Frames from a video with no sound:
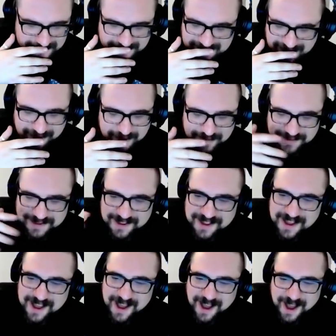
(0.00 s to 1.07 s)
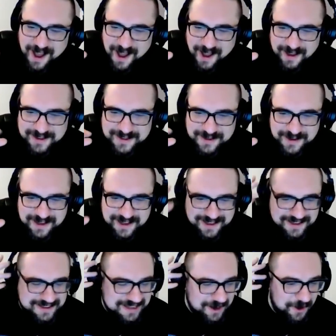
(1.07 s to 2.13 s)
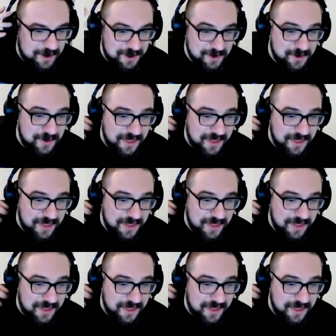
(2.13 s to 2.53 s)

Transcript: Terrible. So he said, "Oh, you know